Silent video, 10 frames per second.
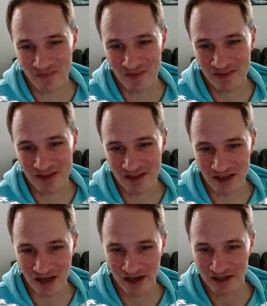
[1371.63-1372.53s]
I think it
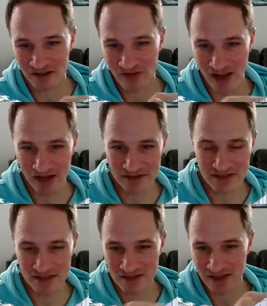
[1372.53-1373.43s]
kind of adds
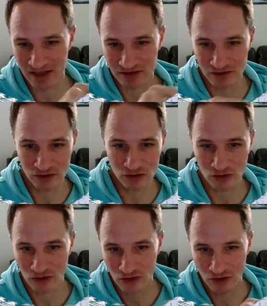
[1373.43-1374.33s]
in that little